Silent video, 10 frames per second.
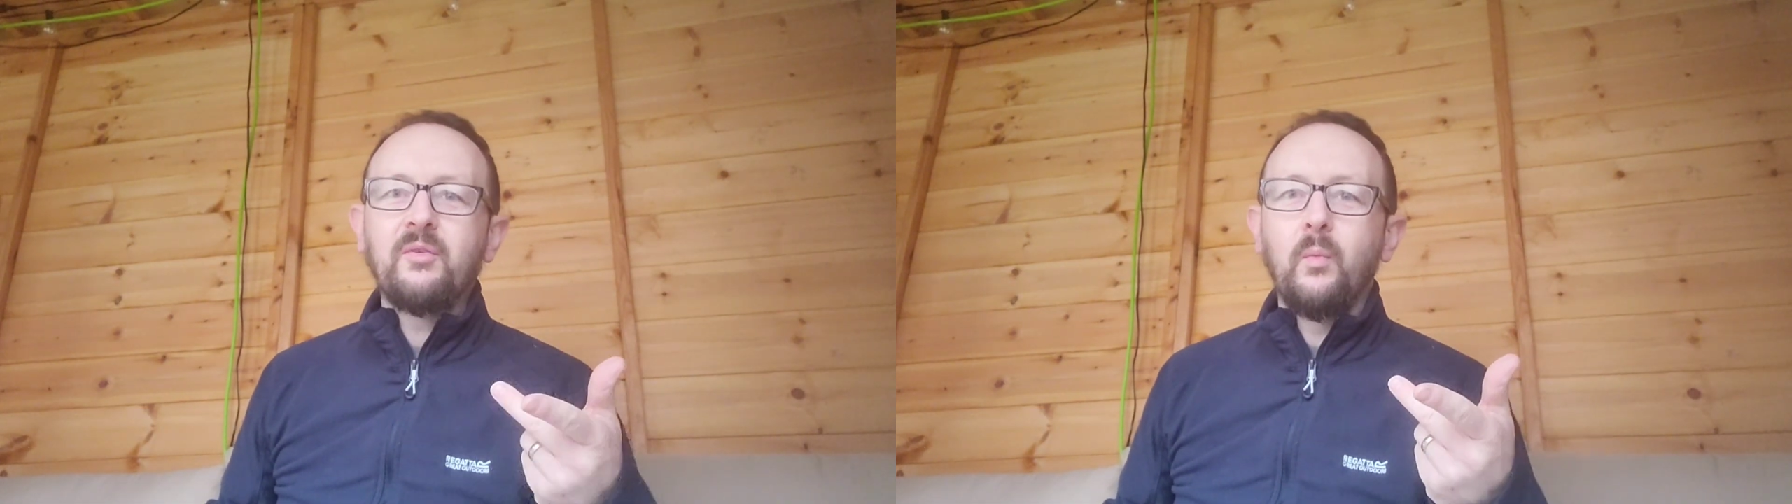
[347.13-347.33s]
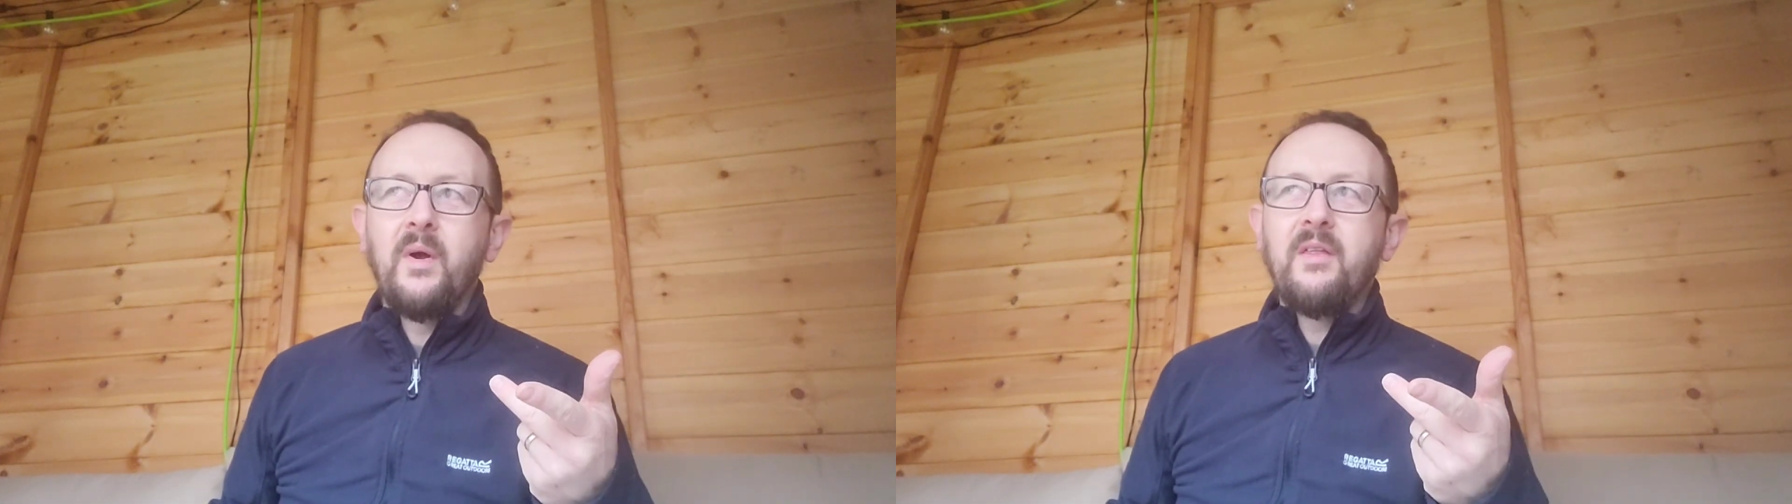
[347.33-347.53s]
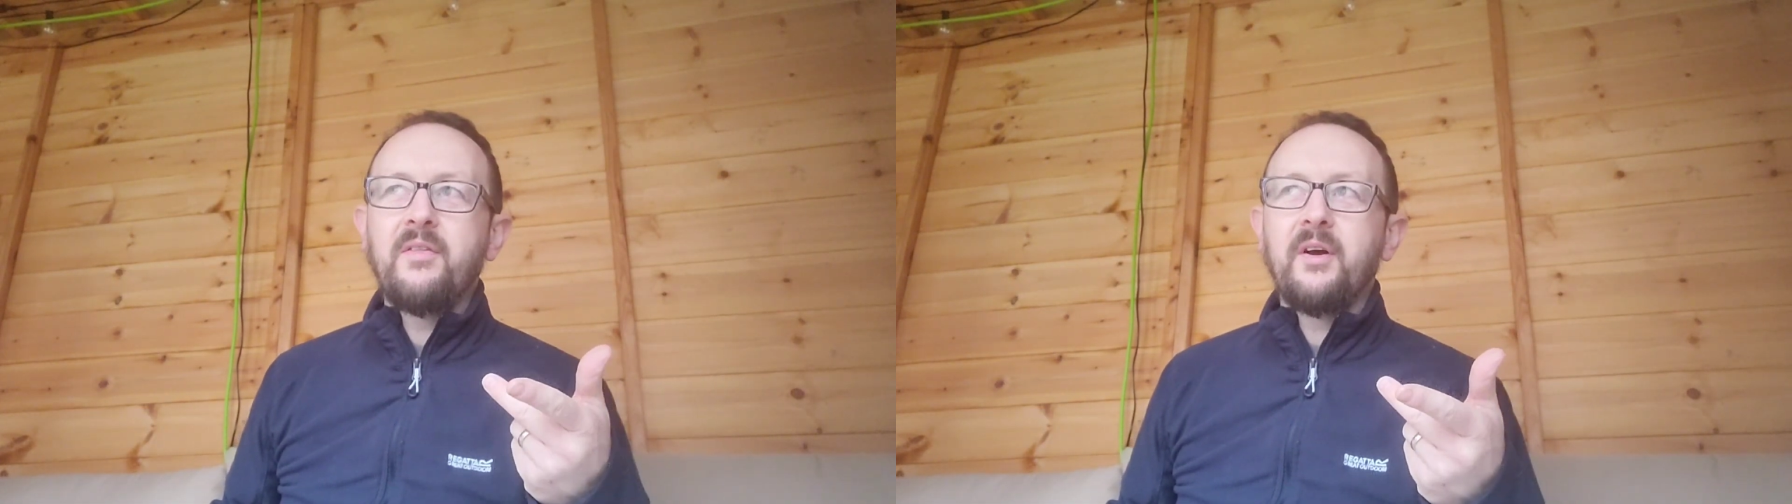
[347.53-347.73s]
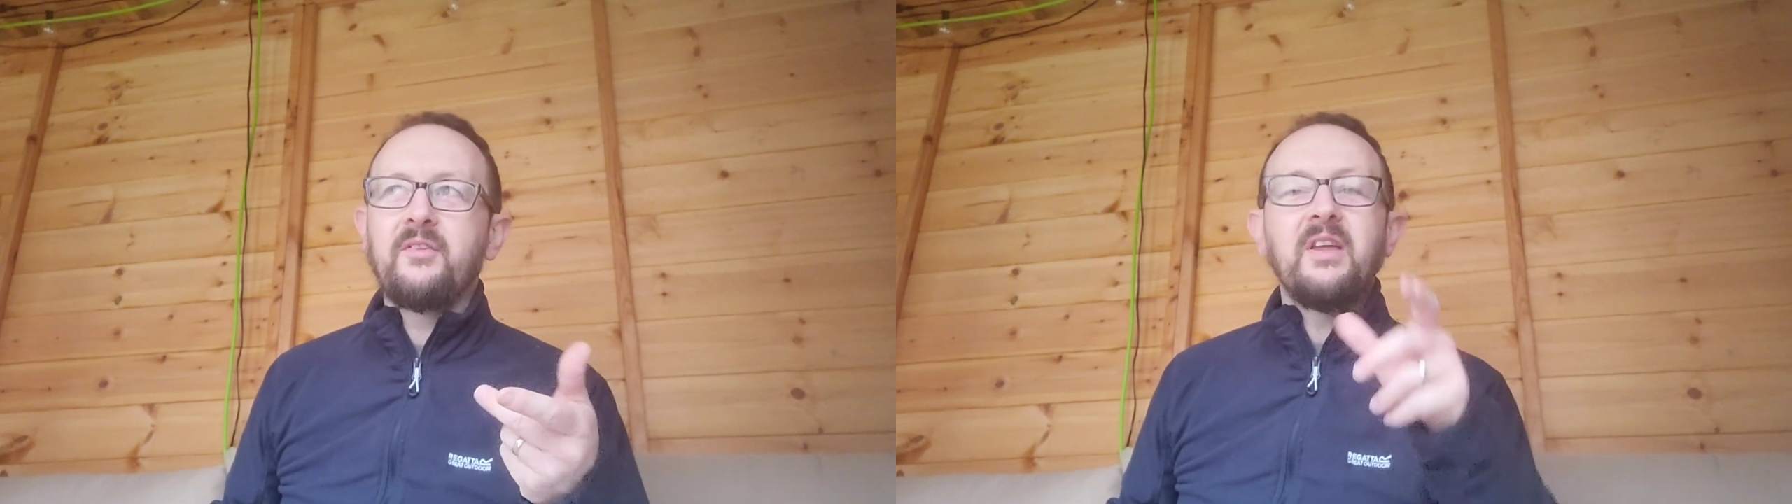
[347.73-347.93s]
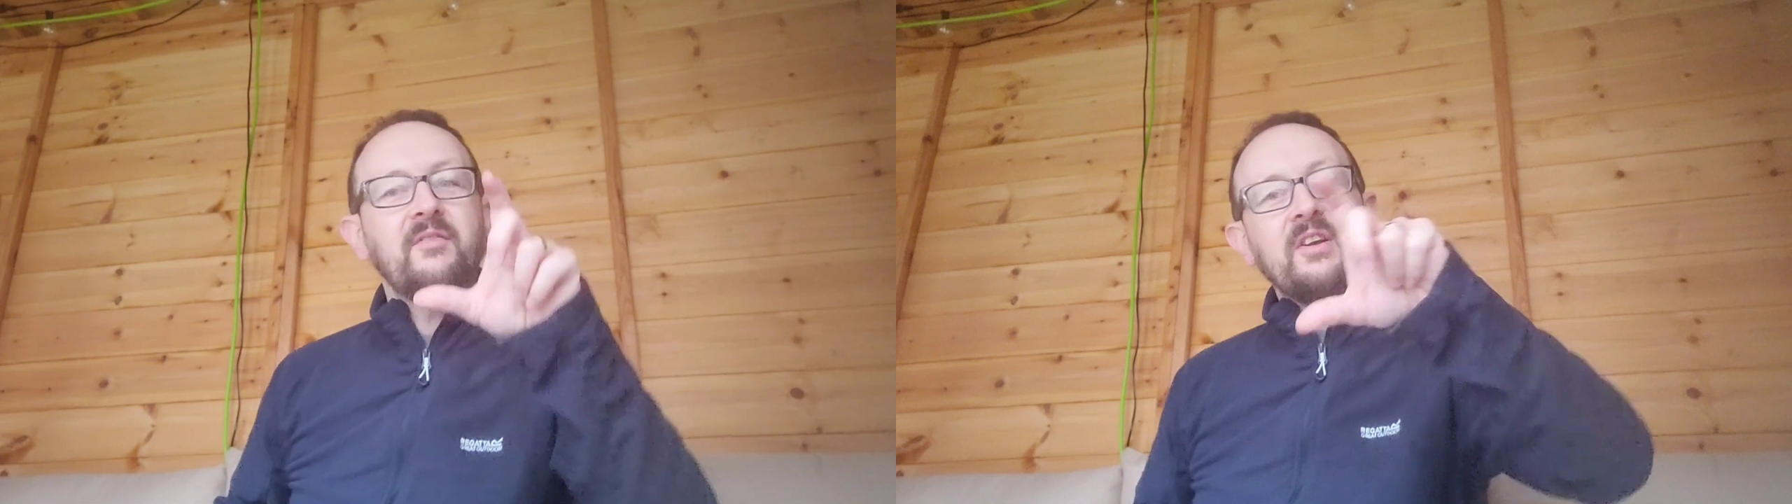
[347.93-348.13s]
with a
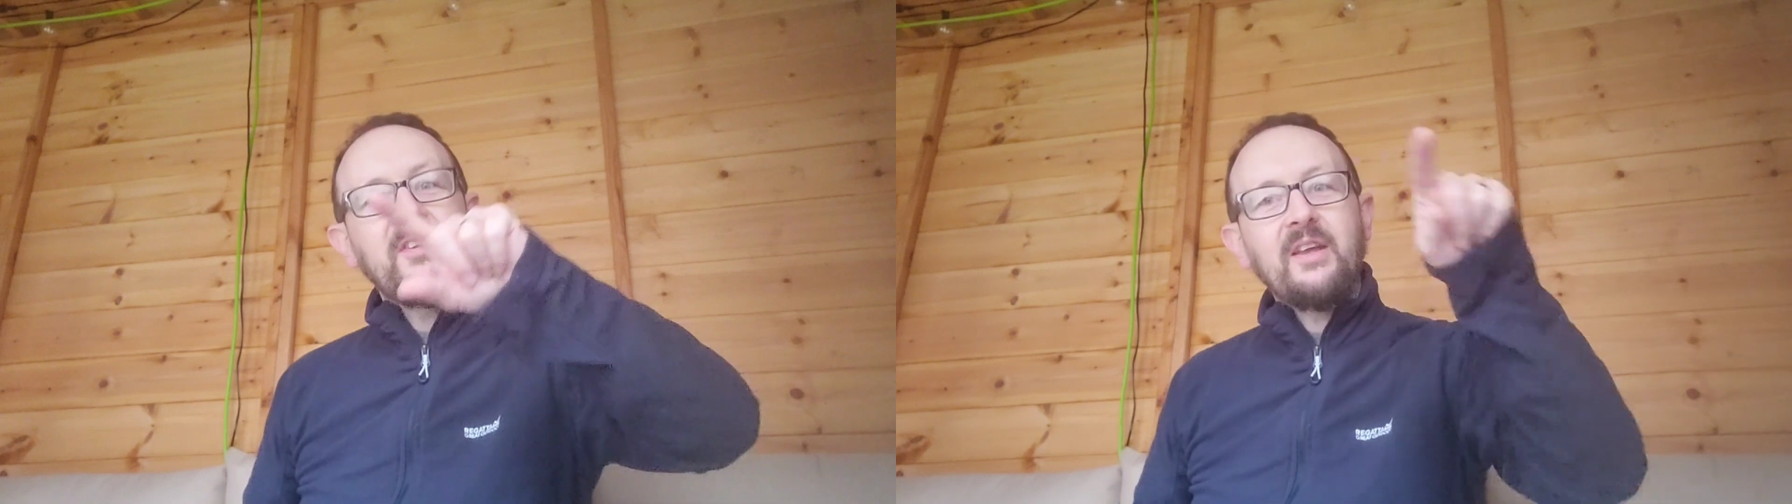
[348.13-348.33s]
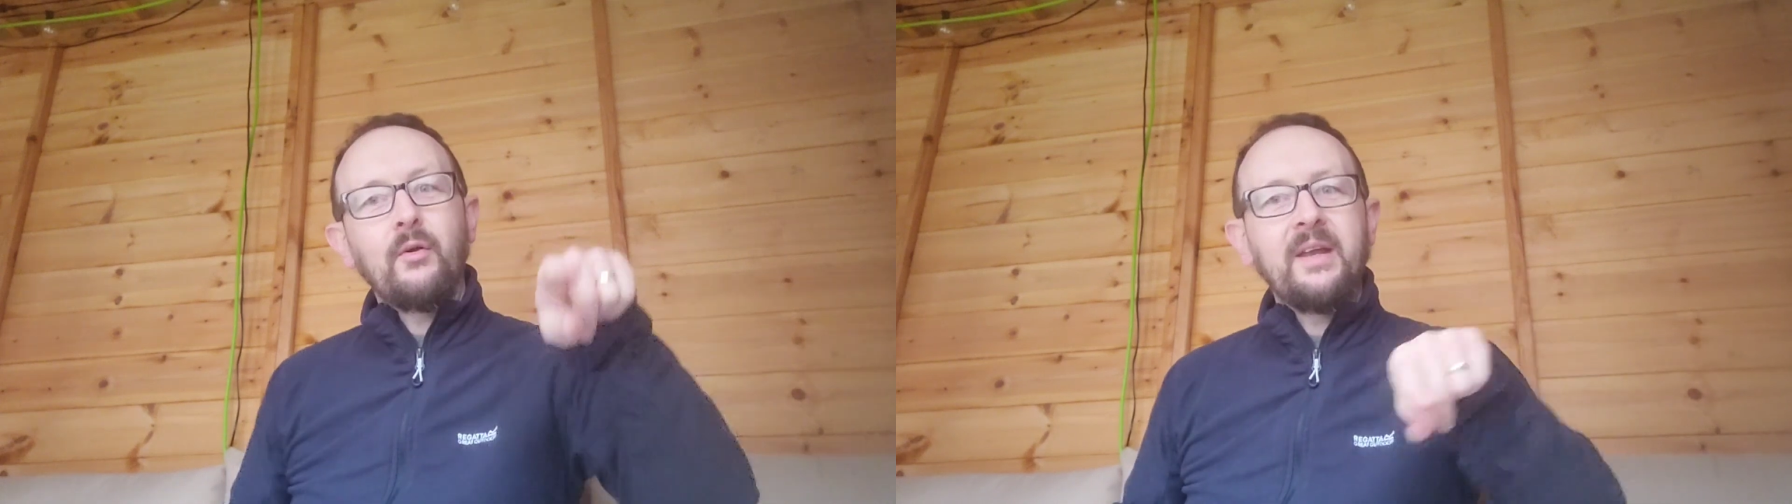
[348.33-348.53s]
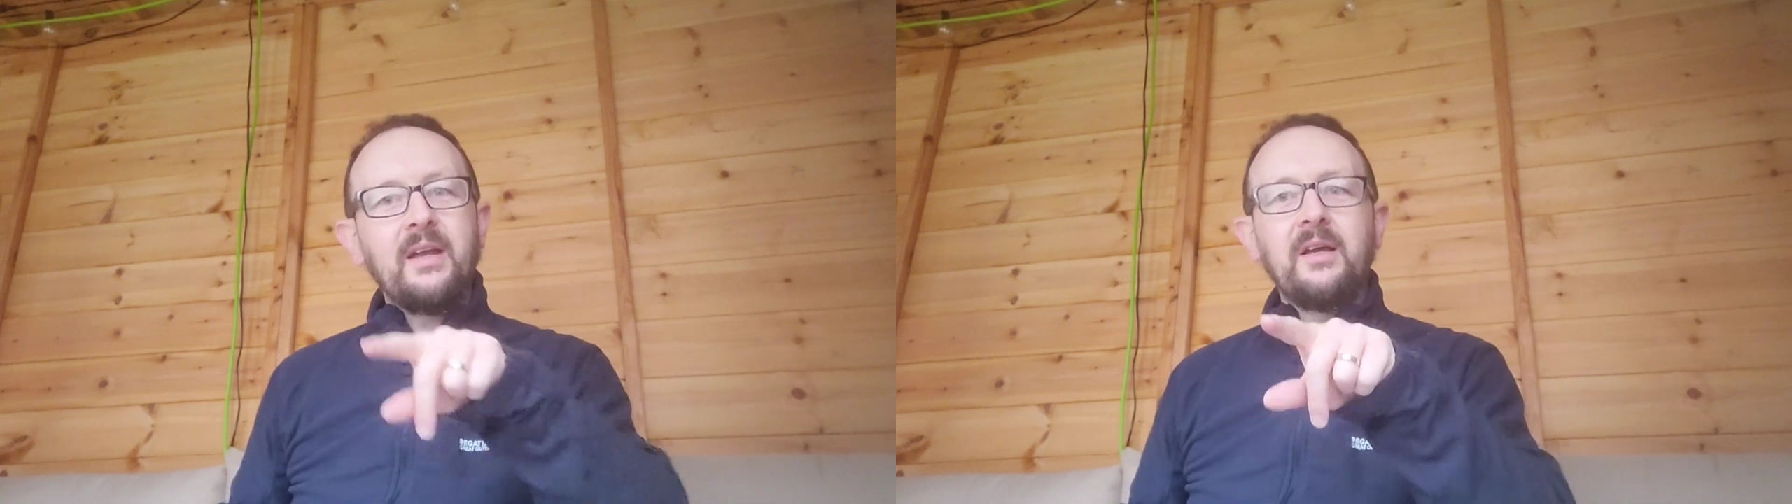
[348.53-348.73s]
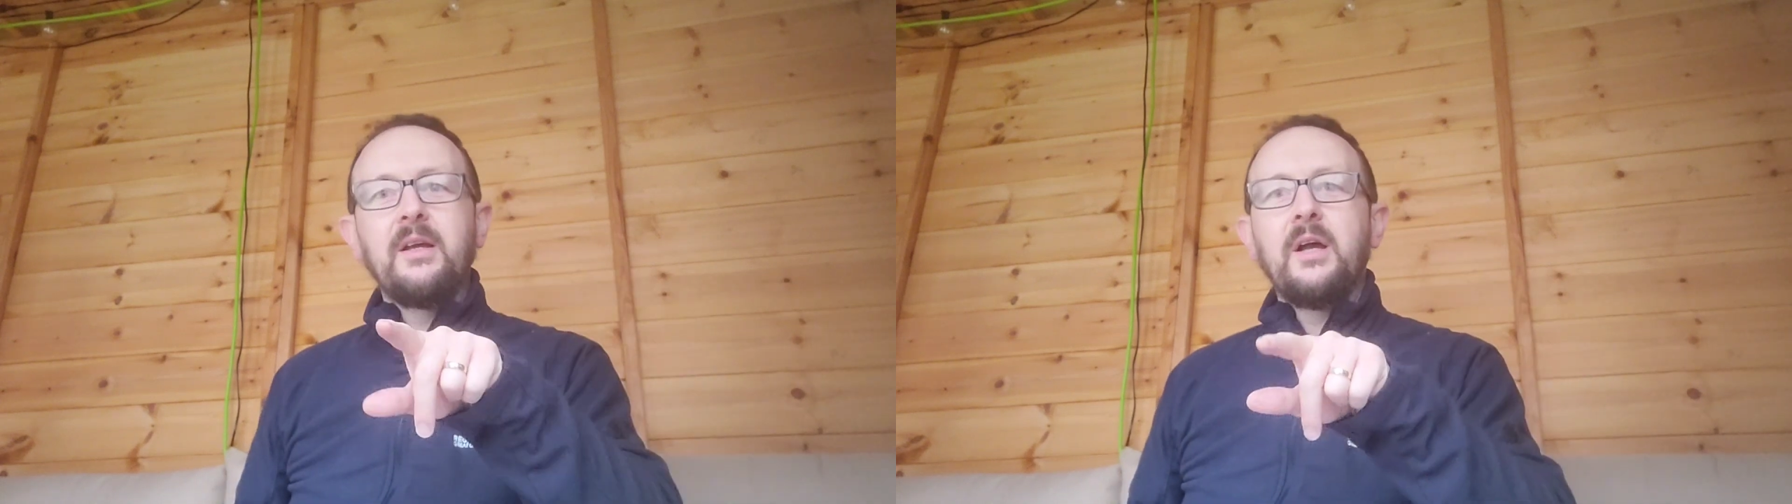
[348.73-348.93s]
DVD on it,